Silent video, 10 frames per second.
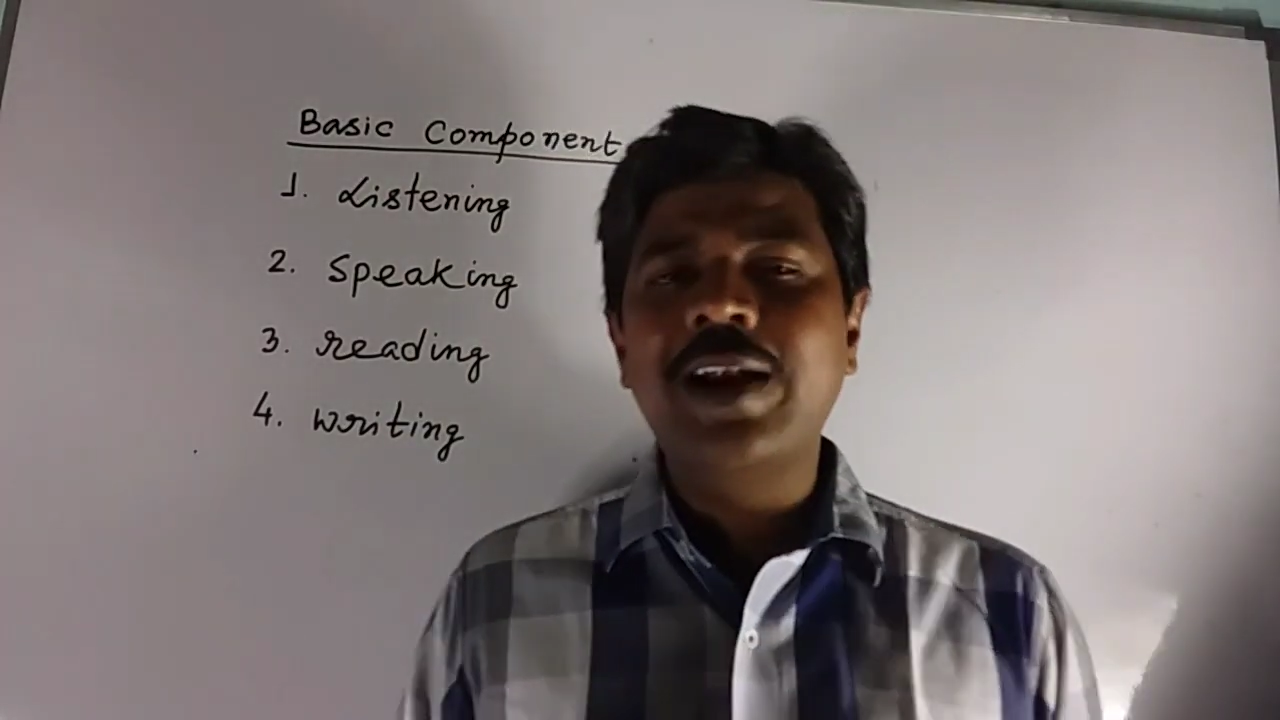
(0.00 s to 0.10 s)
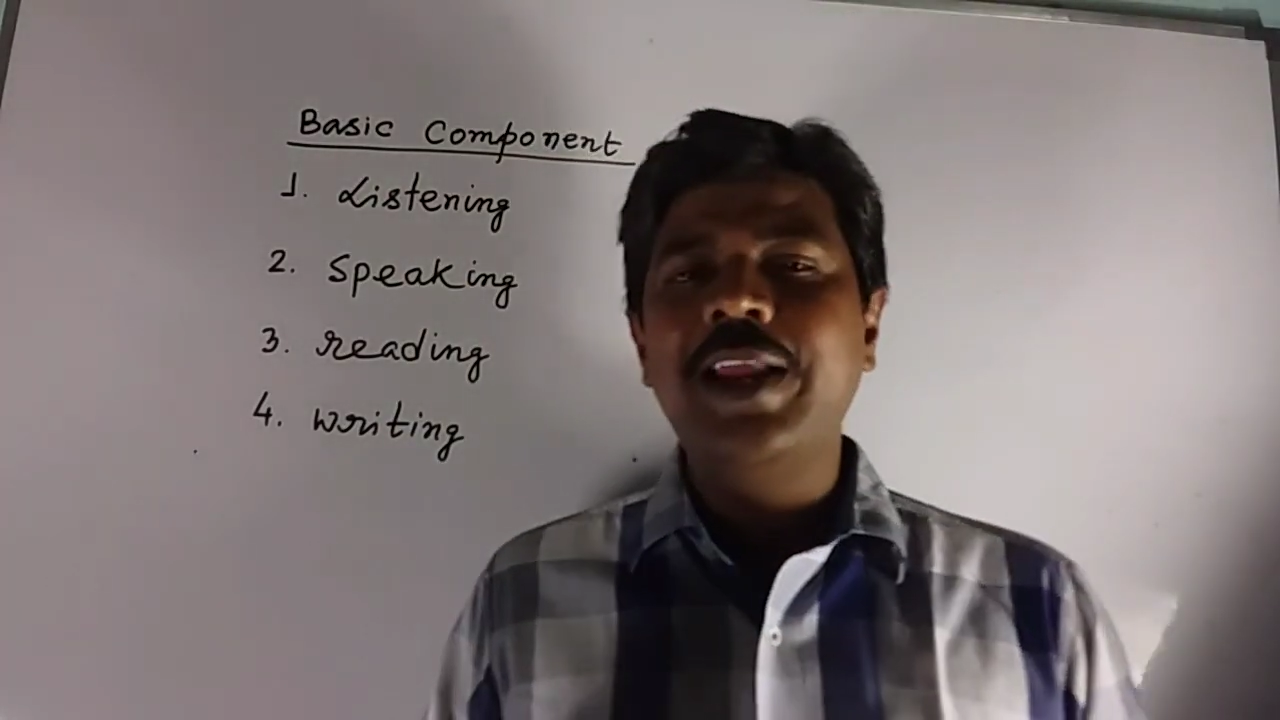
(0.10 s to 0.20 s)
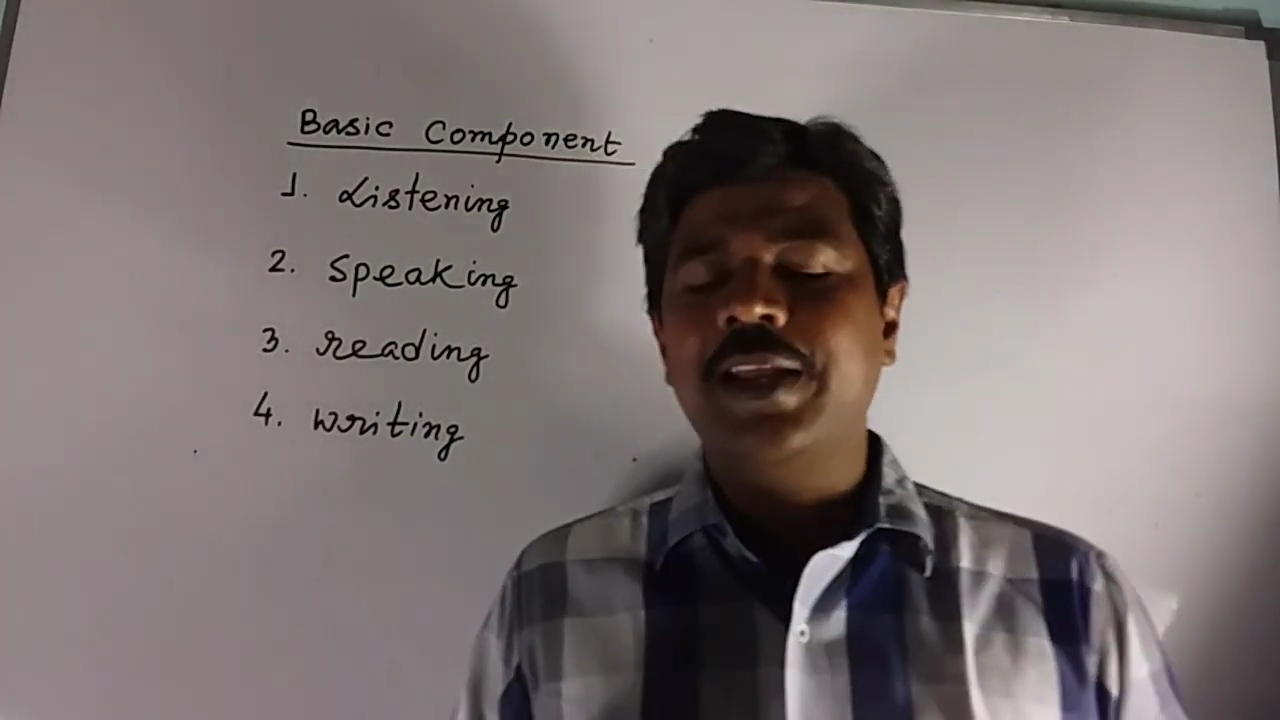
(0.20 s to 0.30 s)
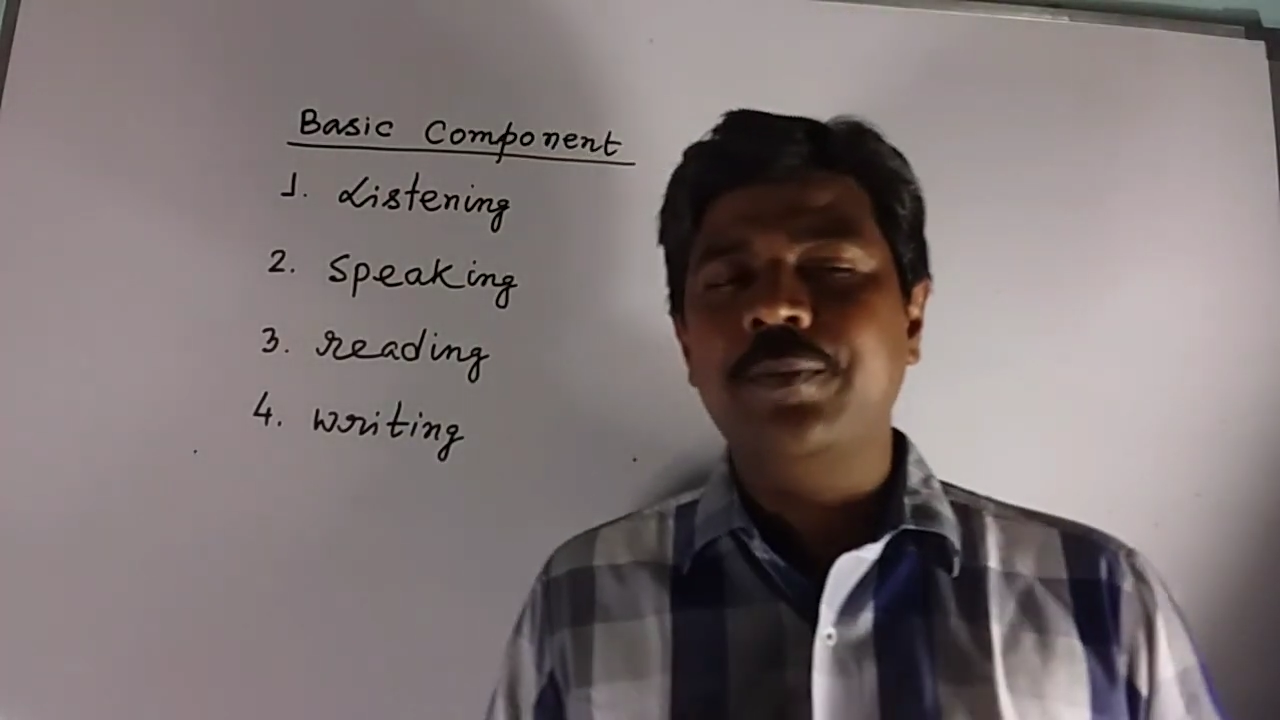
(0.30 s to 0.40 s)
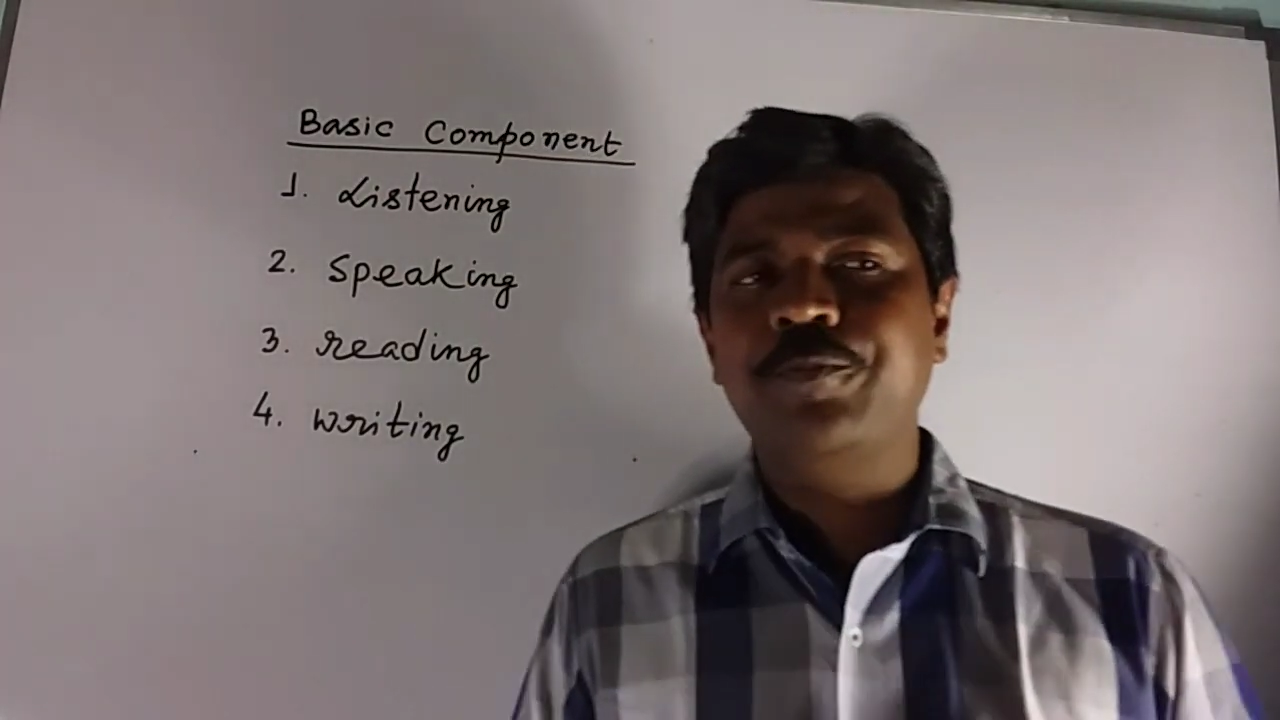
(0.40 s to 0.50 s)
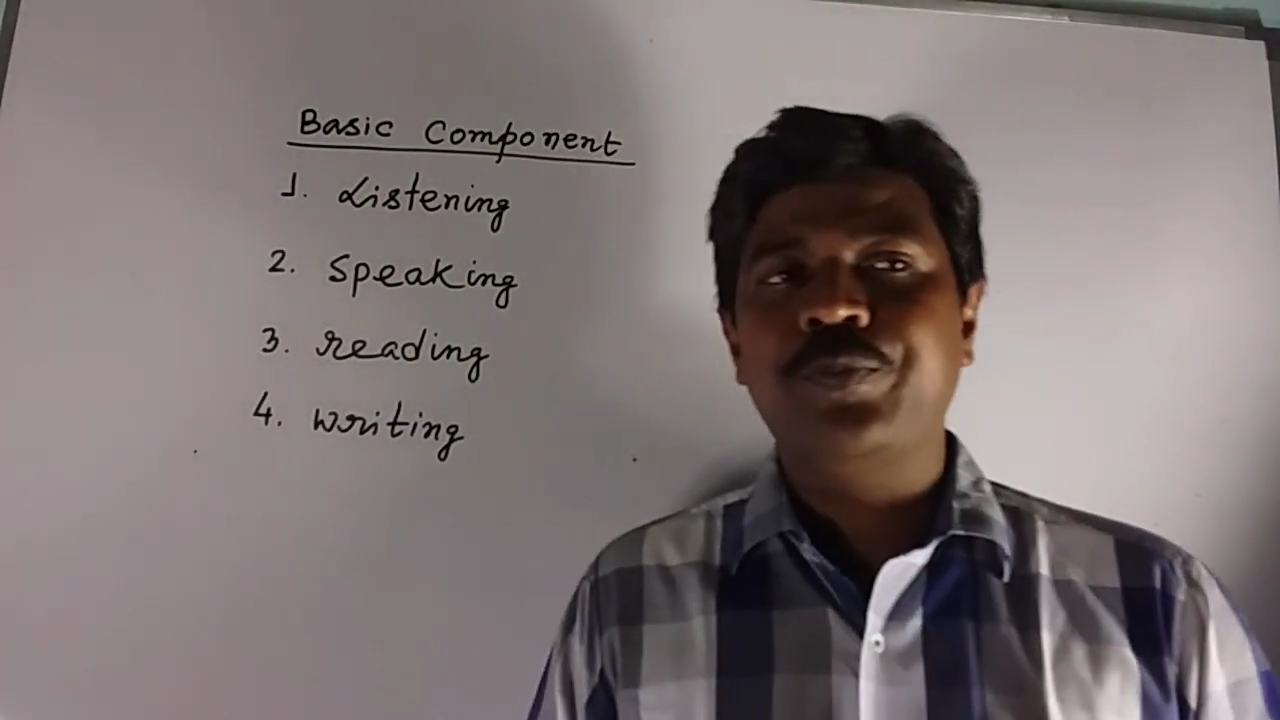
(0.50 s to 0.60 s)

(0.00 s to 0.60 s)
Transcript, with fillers: reading